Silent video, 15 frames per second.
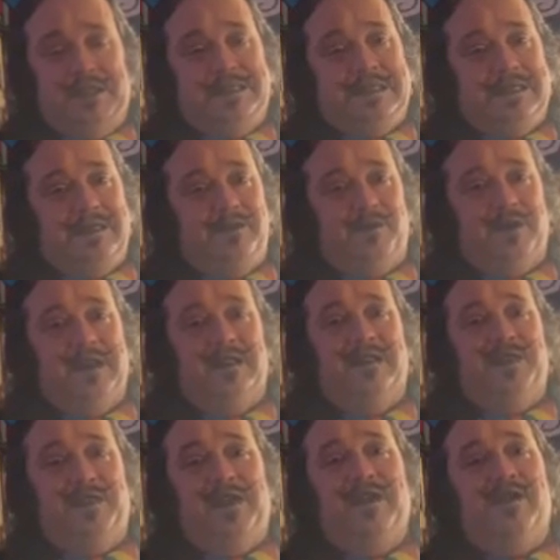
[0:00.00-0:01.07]
didn't really
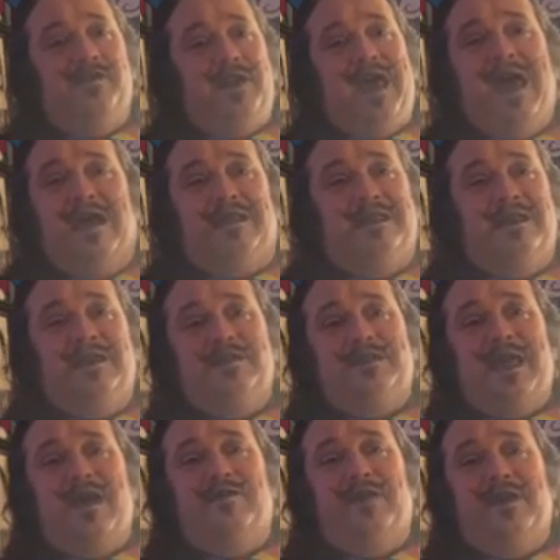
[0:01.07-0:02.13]
think of acting as
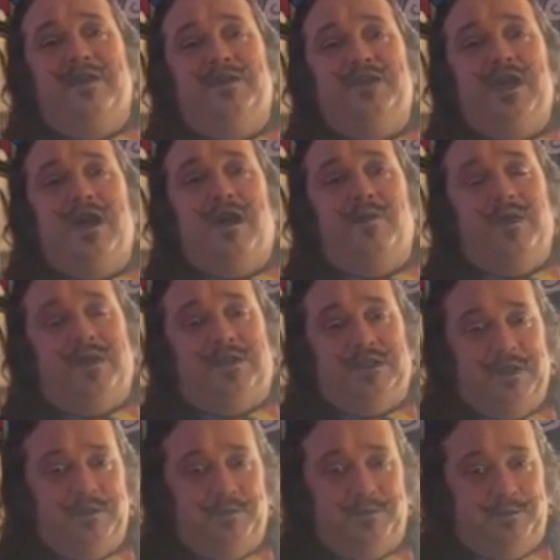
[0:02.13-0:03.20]
having a job, and
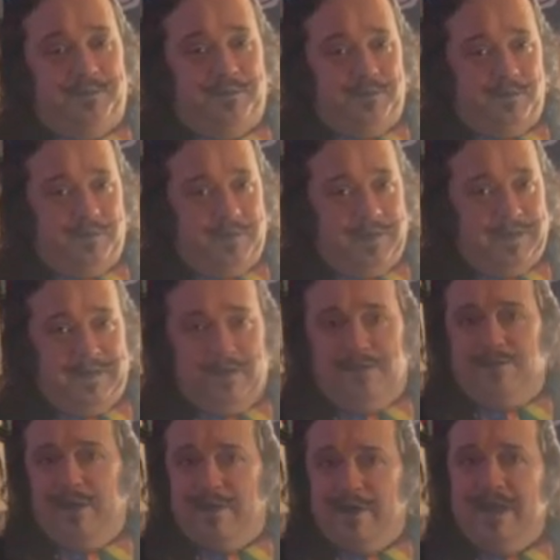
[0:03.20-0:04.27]
she is a
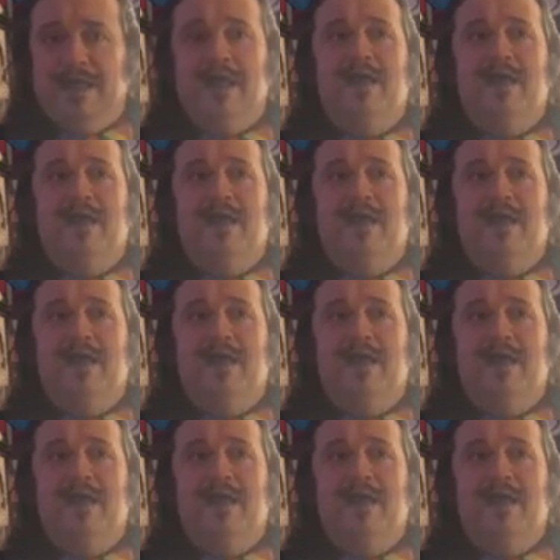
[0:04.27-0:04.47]
very